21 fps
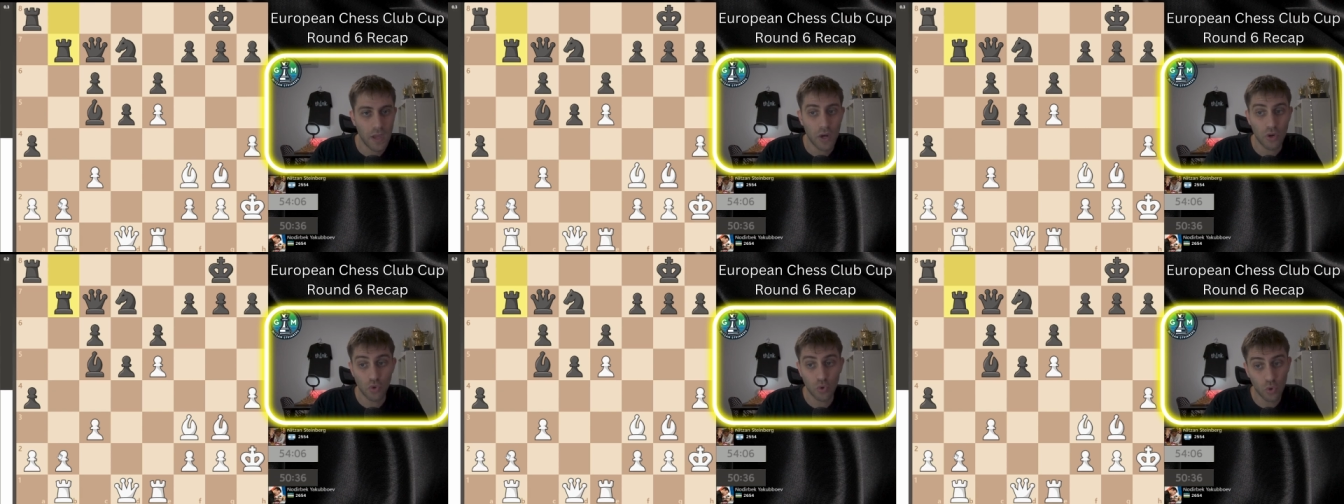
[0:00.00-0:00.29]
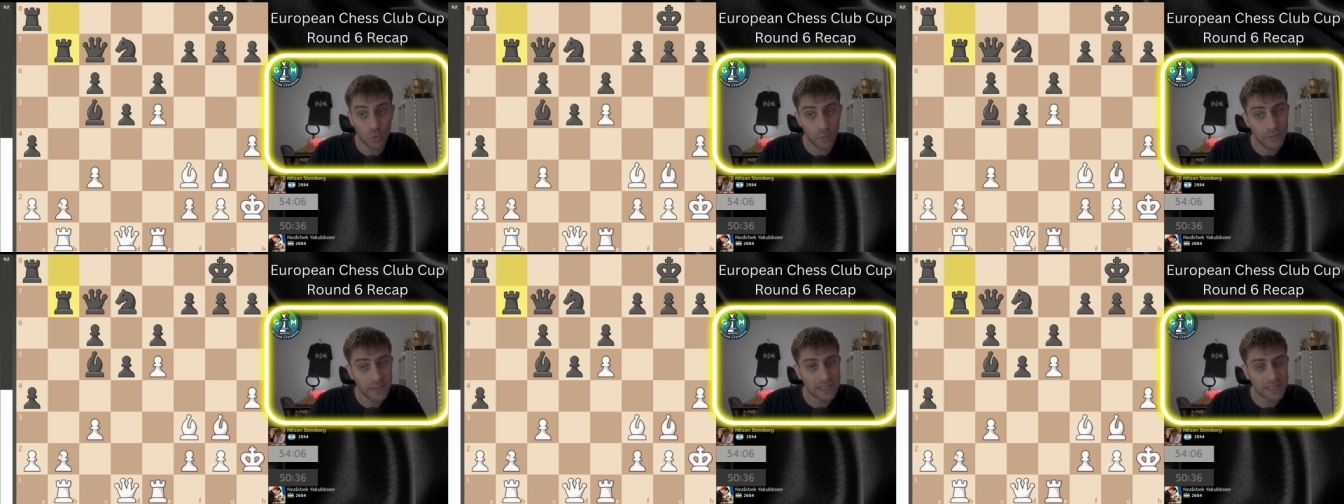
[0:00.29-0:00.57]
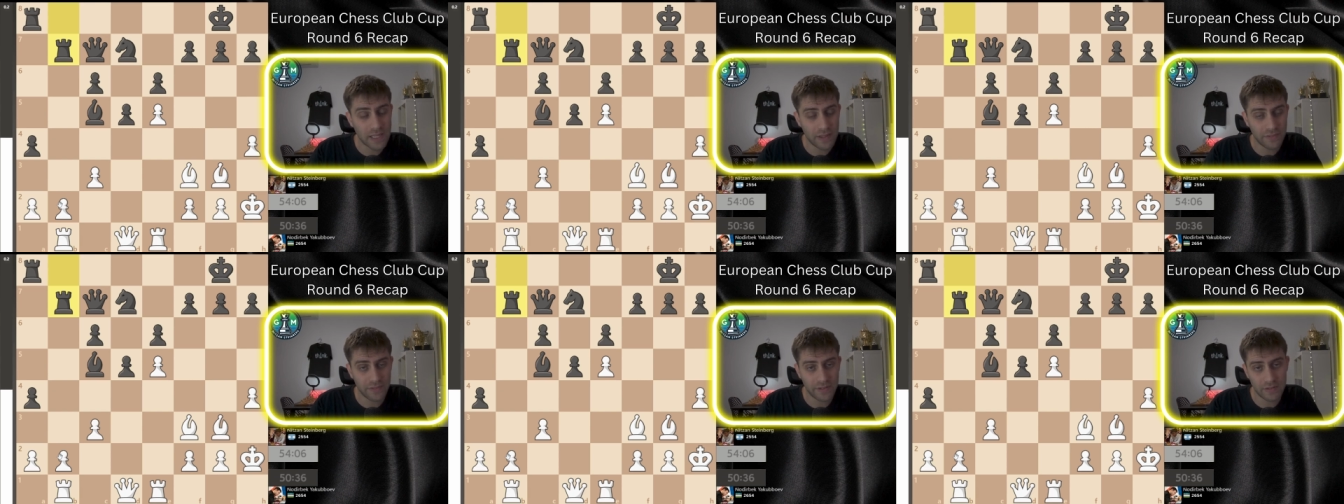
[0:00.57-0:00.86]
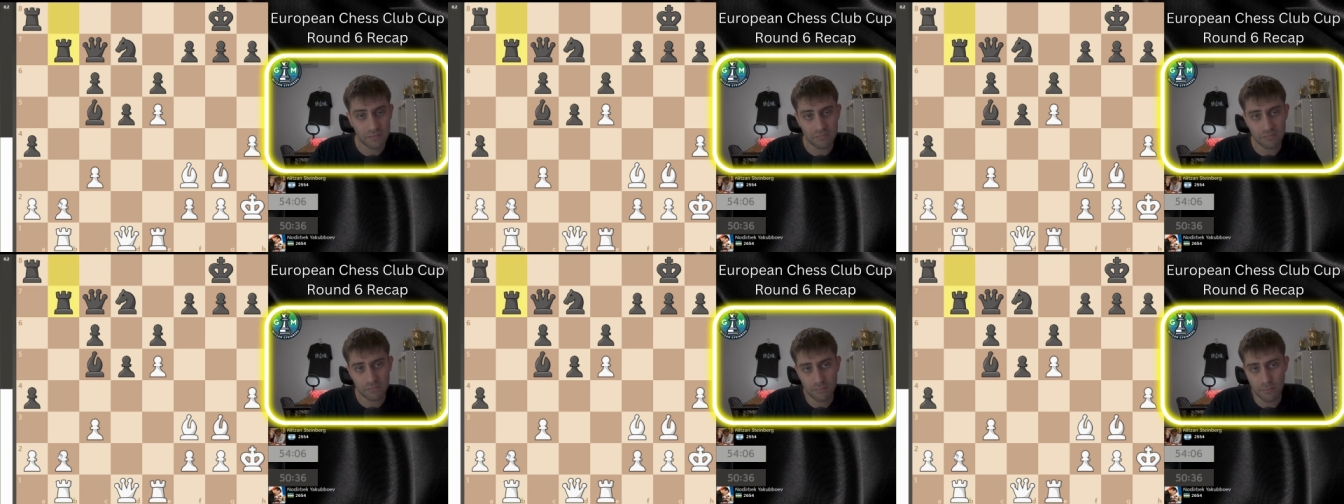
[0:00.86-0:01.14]
Rook
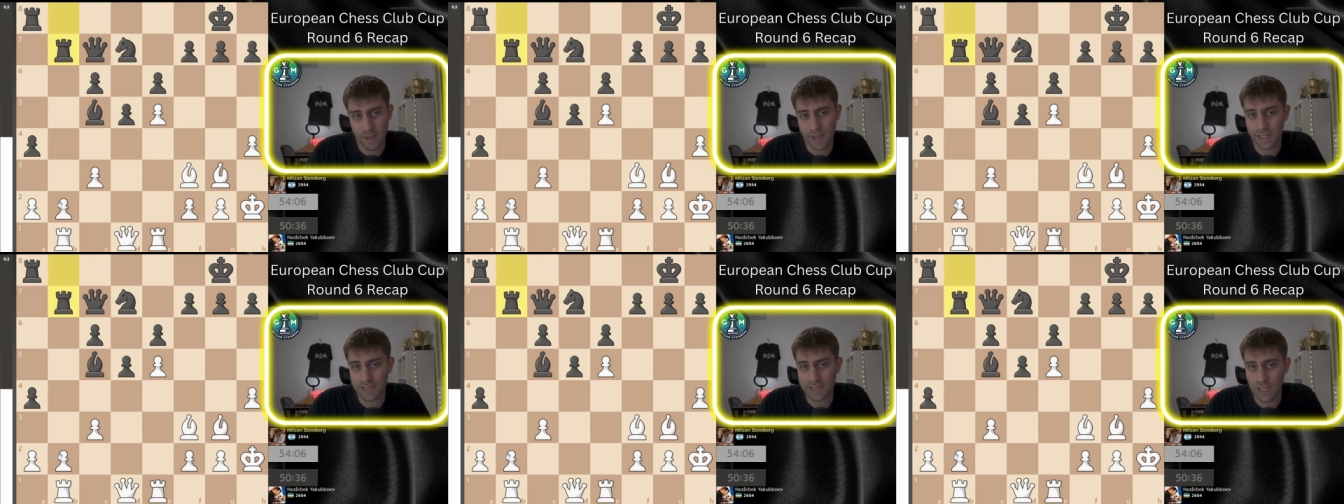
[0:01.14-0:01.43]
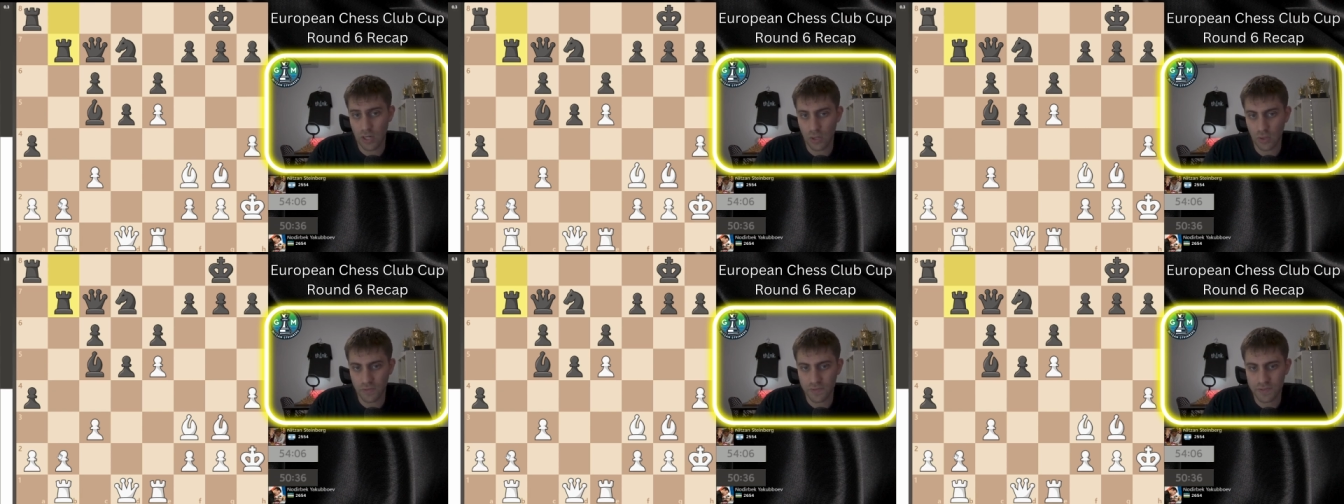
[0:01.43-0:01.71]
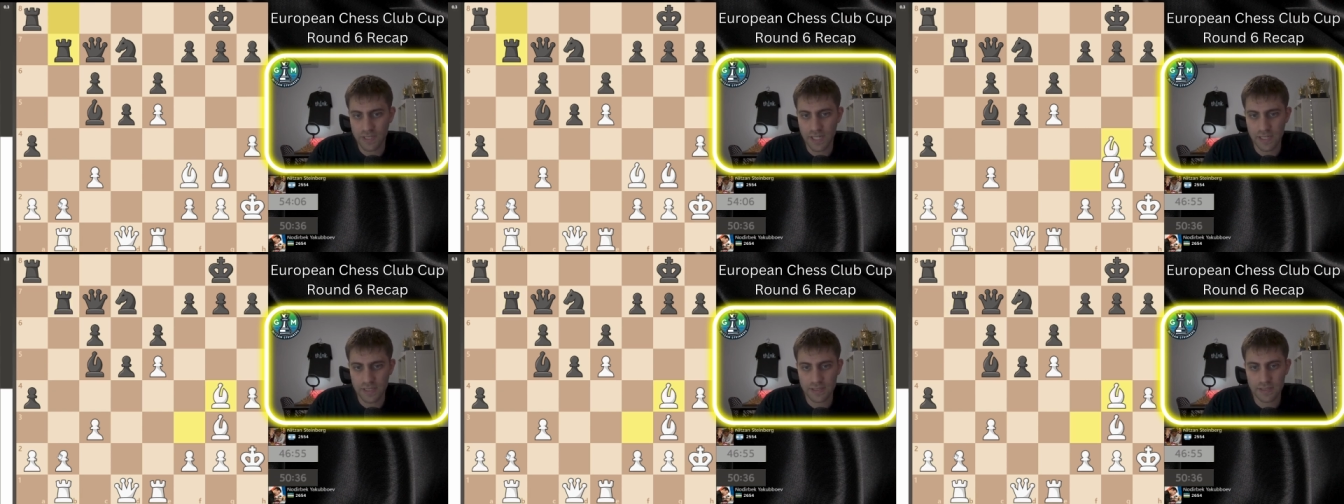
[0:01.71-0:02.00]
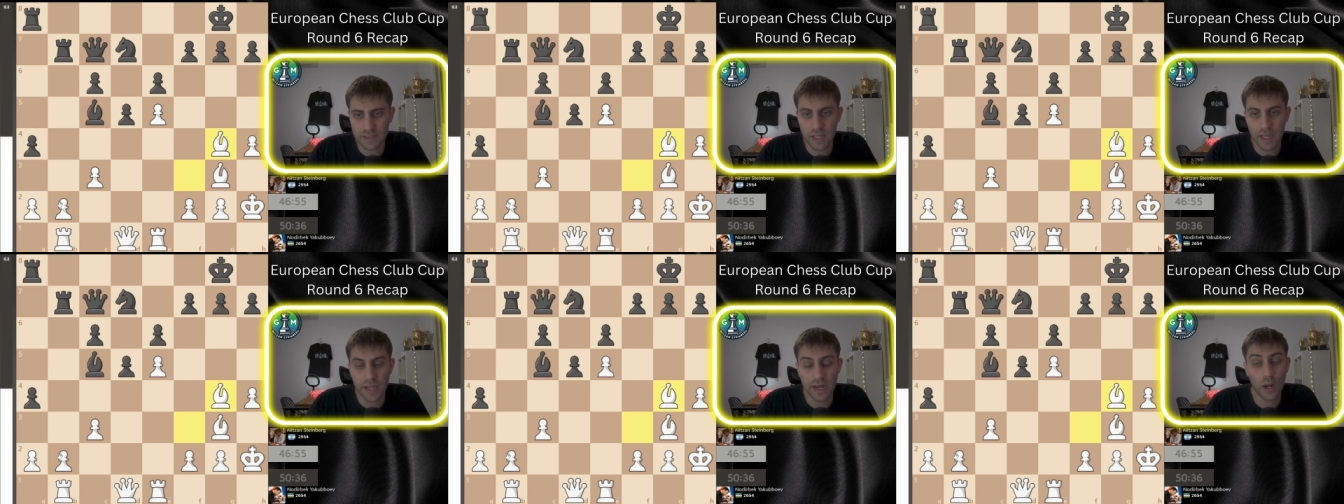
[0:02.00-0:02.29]
b7 makes a lot of
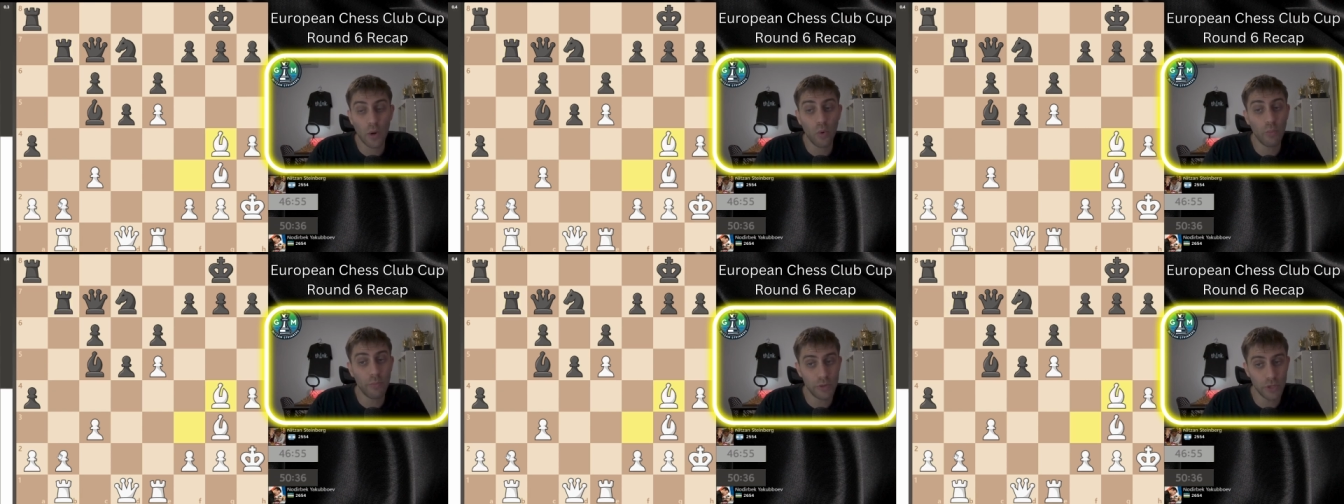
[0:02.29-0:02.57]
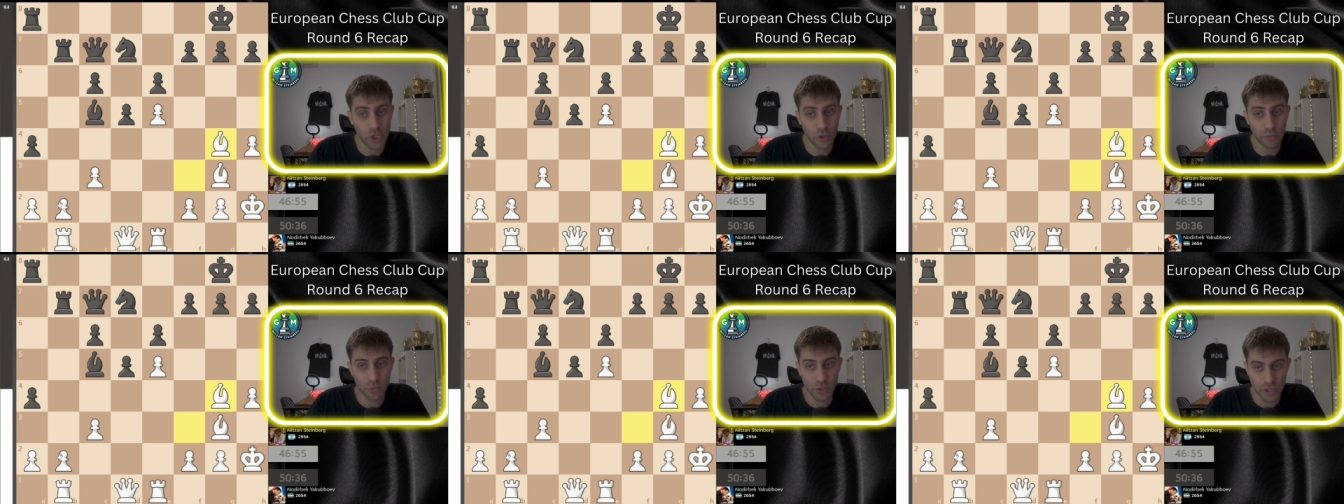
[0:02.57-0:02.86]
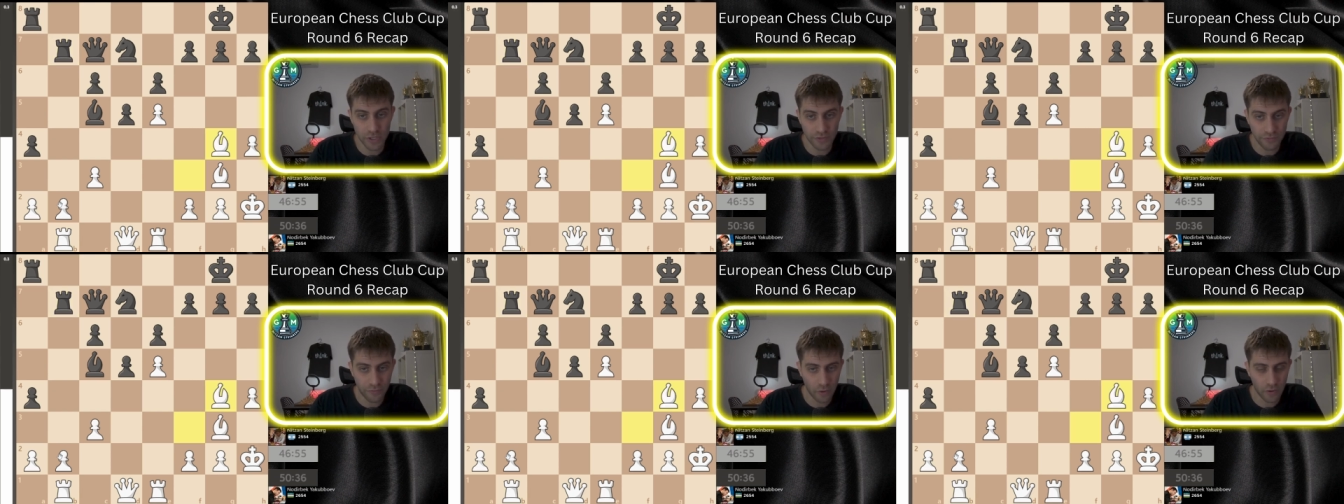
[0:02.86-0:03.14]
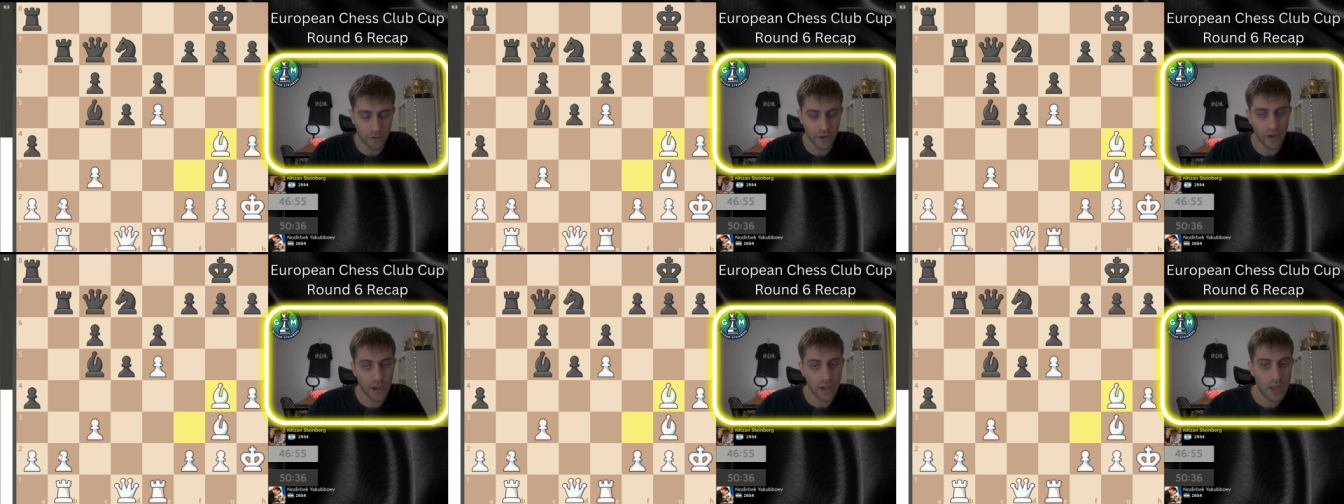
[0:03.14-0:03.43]
sense, and now bishop
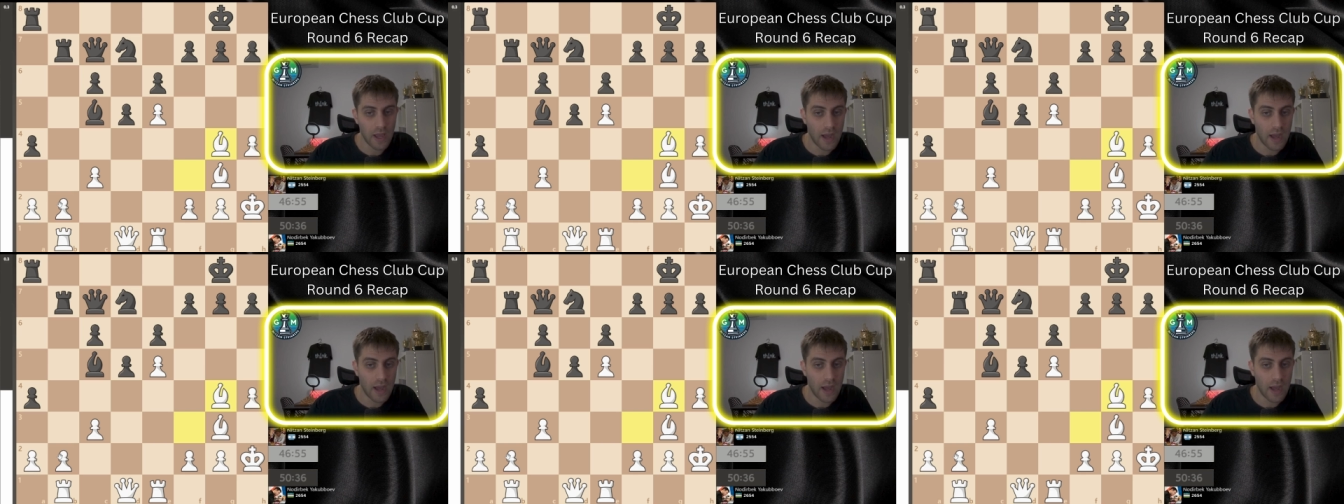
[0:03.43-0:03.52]
g4.